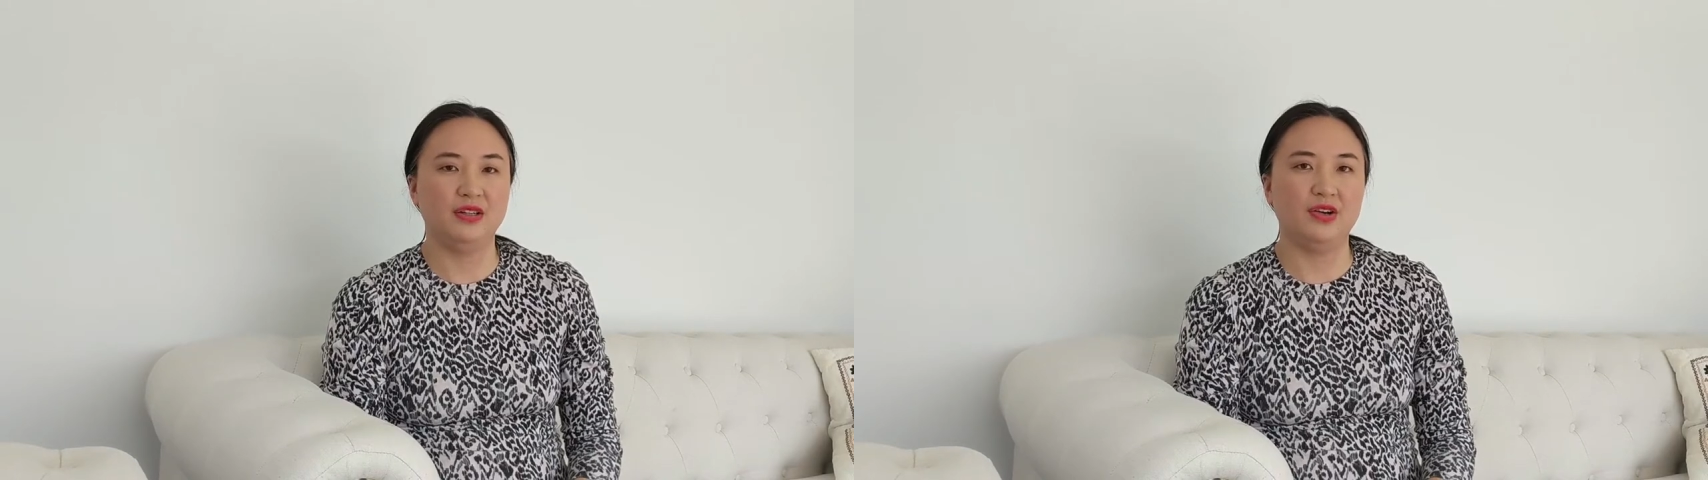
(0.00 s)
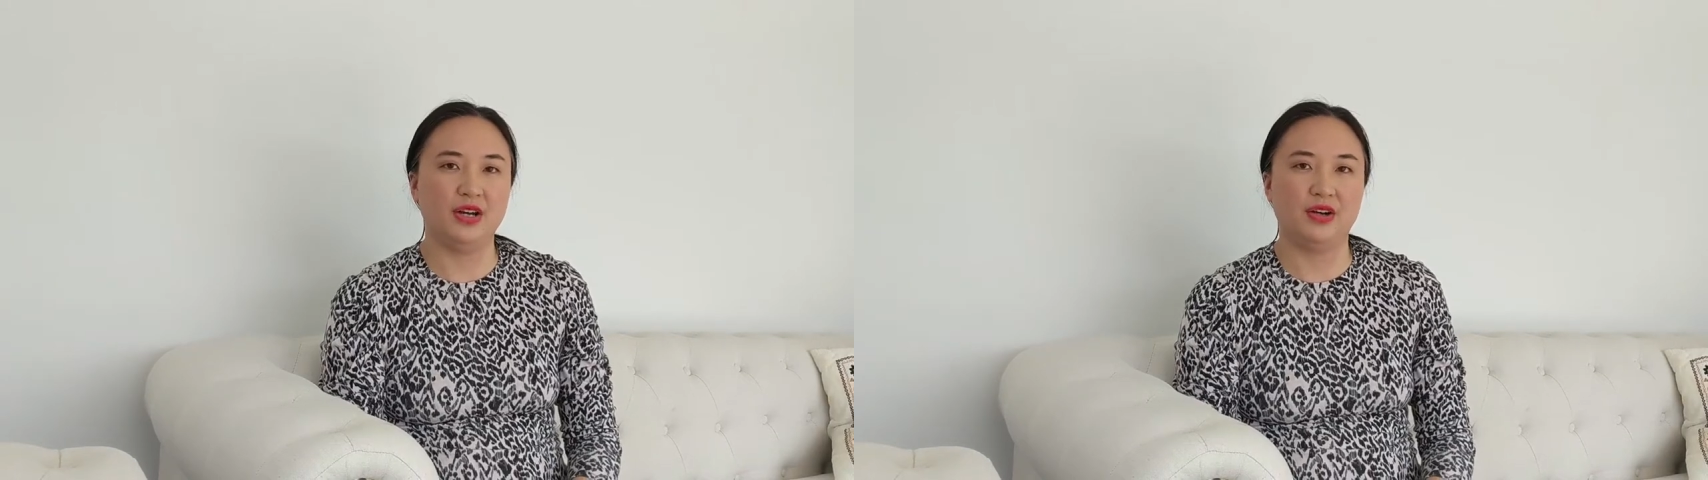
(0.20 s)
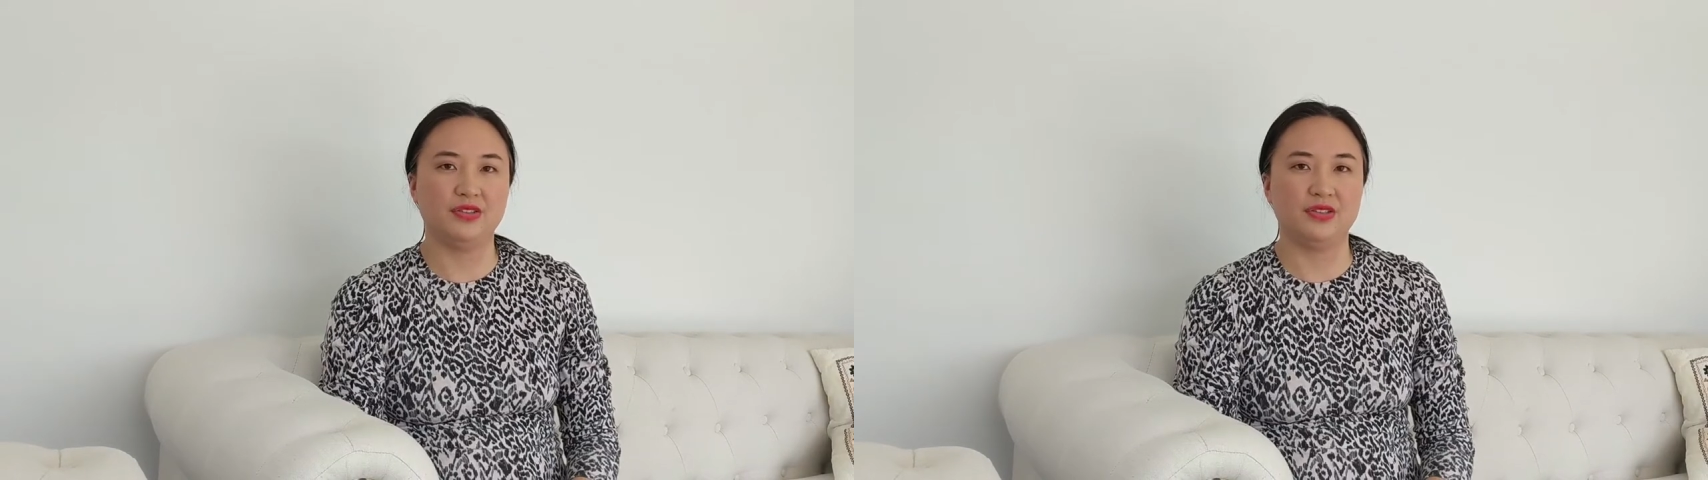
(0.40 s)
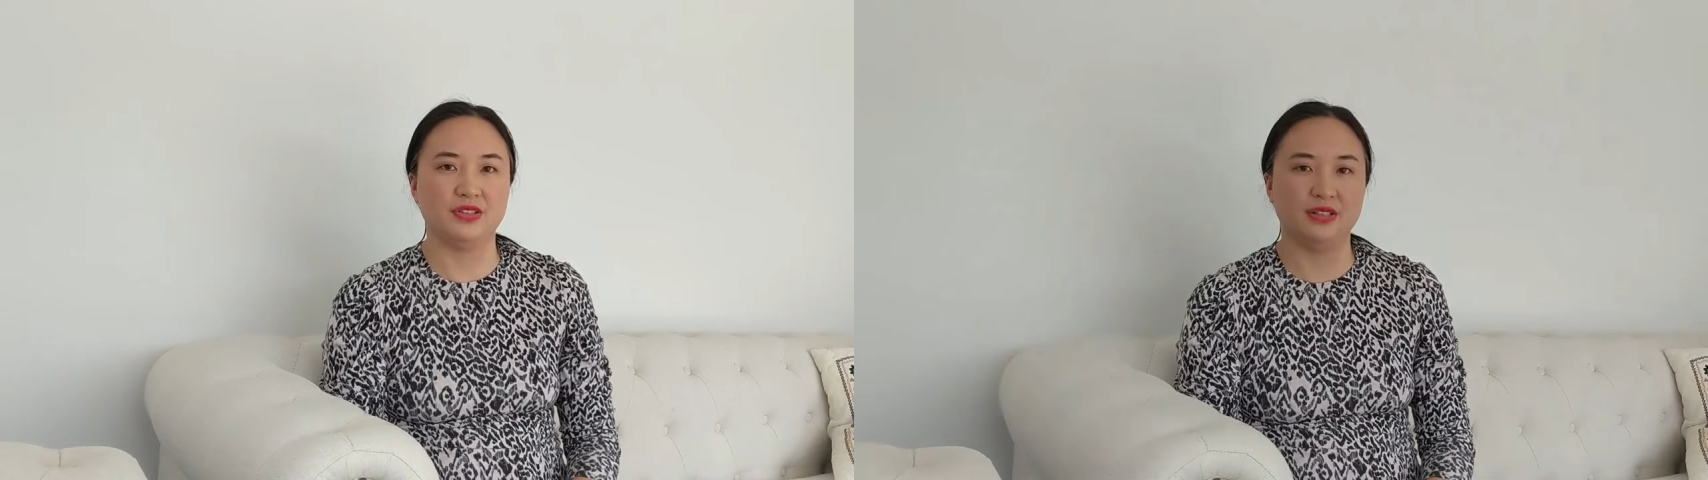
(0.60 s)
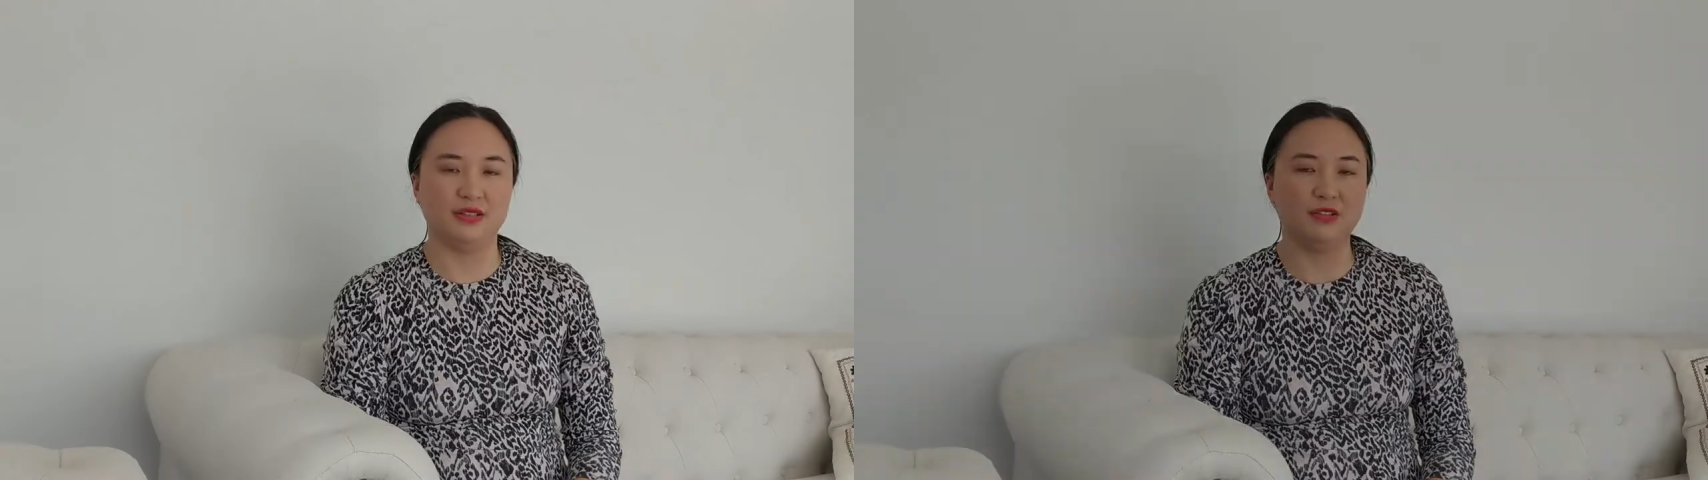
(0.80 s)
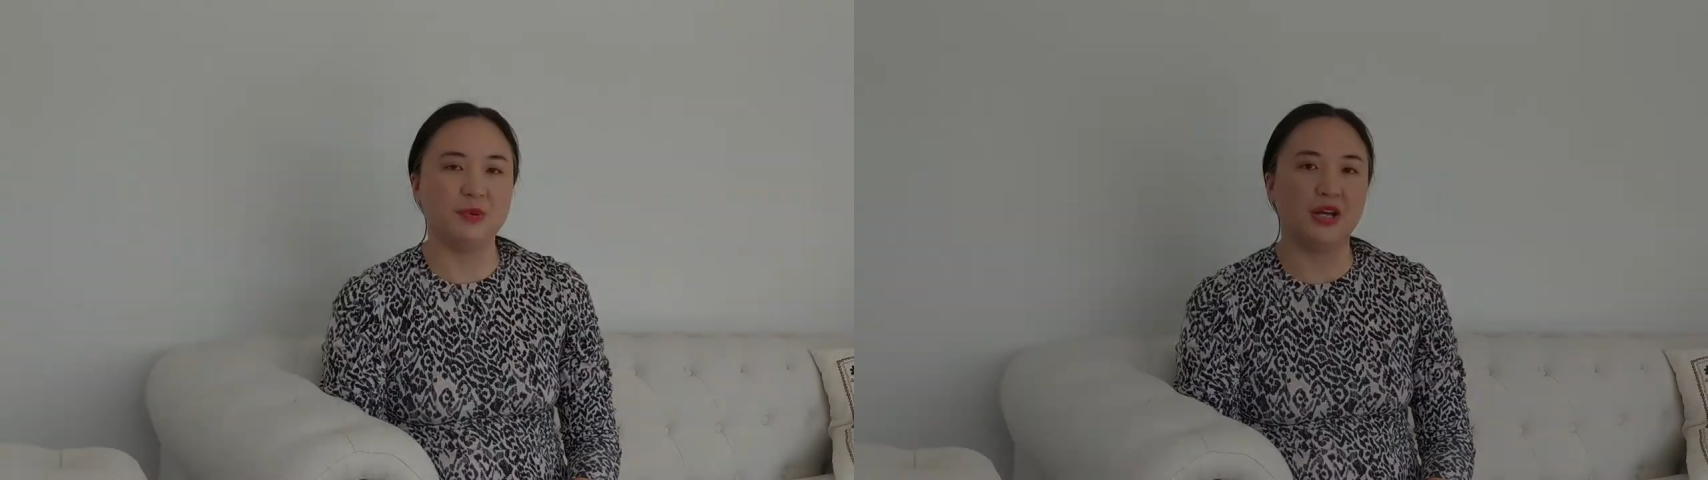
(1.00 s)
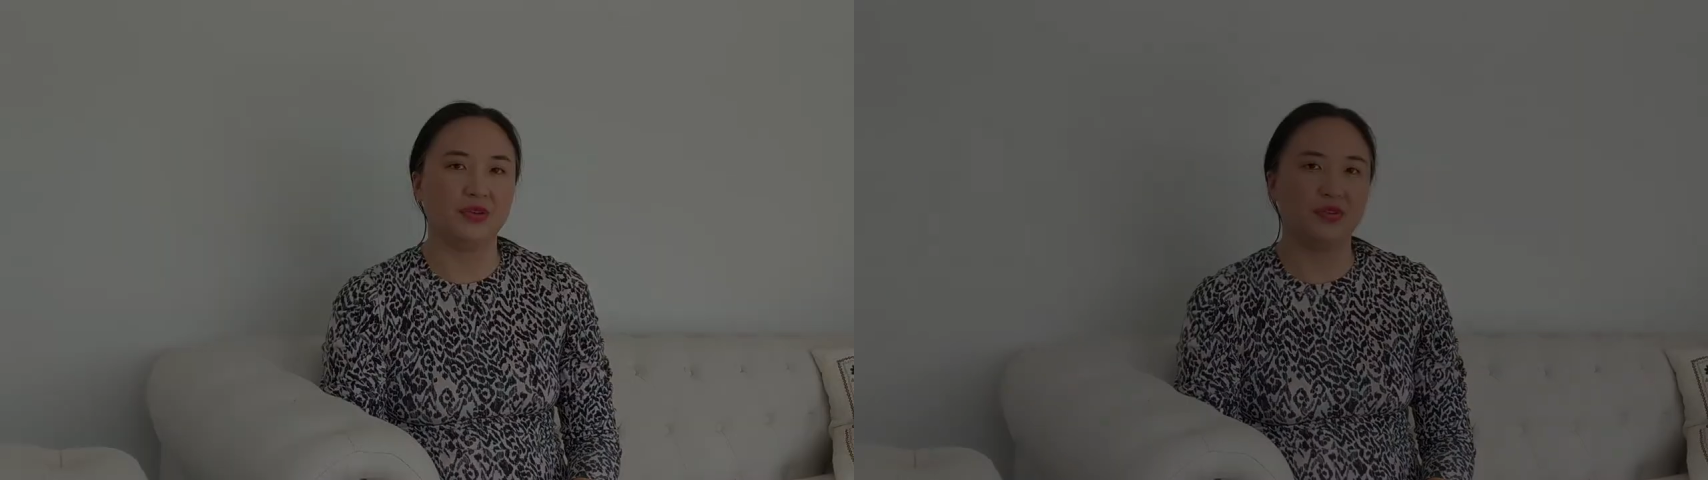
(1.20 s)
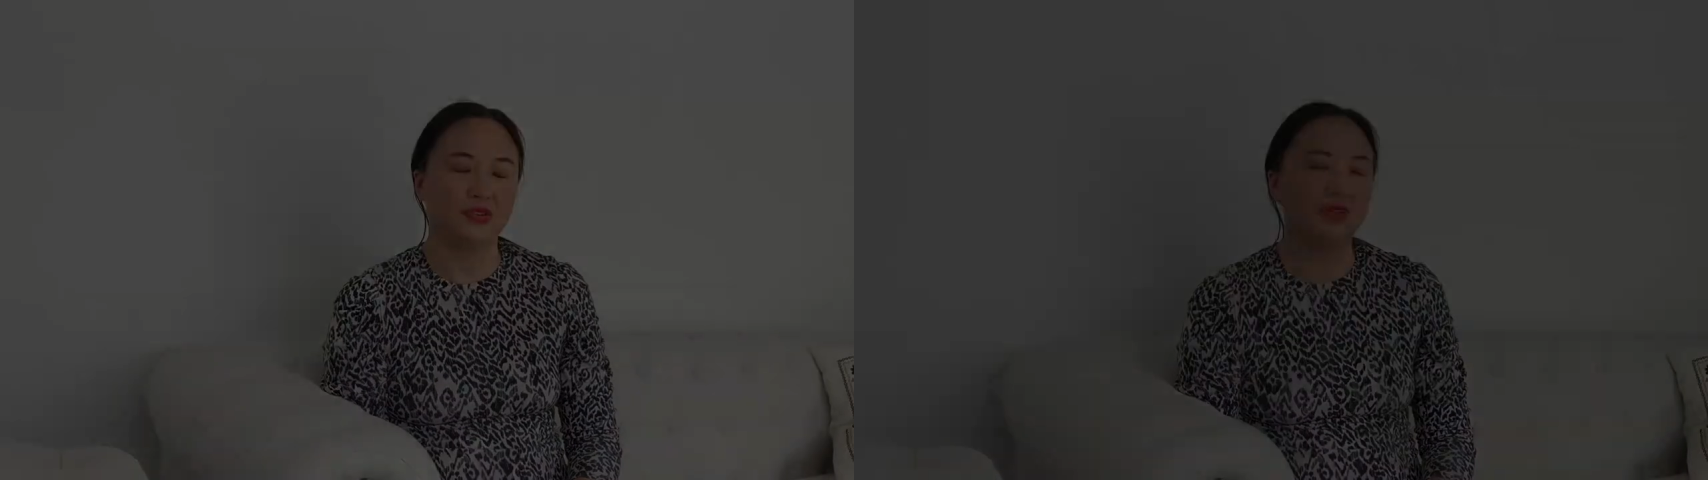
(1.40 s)
hot houses and
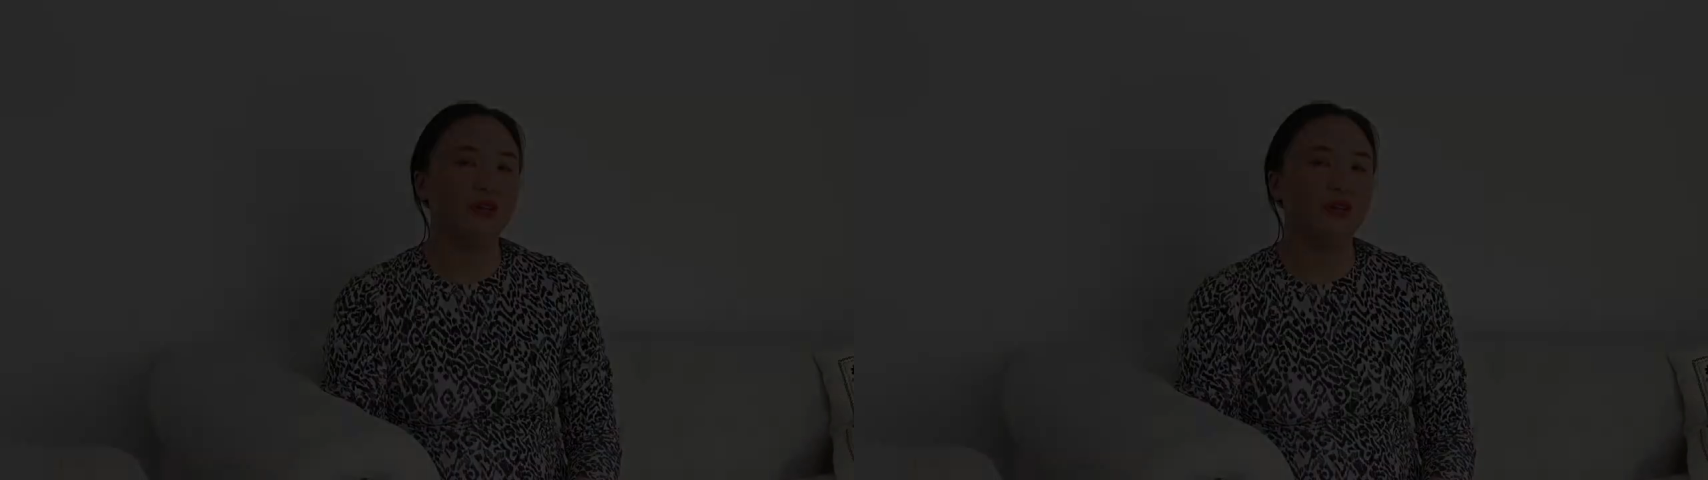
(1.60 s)
tomatoes.